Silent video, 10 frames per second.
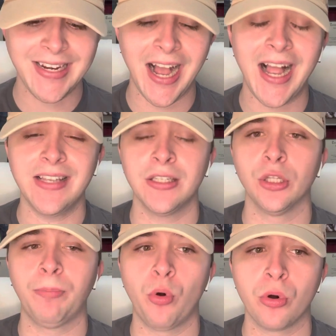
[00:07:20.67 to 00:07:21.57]
guys in
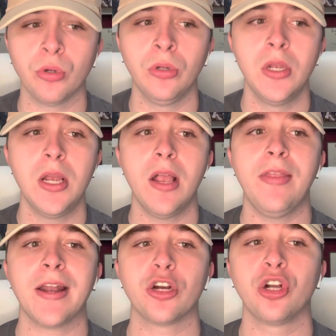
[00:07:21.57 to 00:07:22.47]
the portal
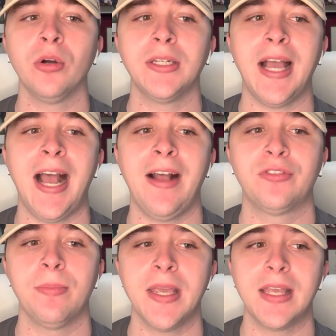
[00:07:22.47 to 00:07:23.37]
that are going to
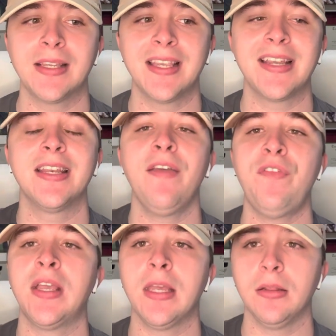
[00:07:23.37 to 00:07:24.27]
have to make a
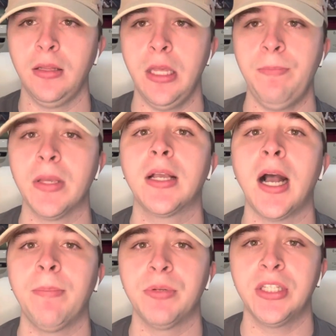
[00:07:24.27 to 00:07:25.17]
significant leap in
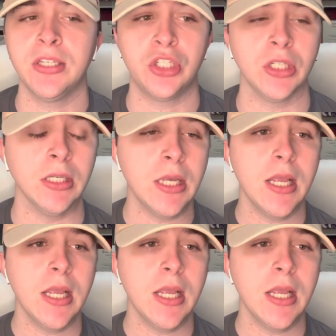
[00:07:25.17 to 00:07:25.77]
competition.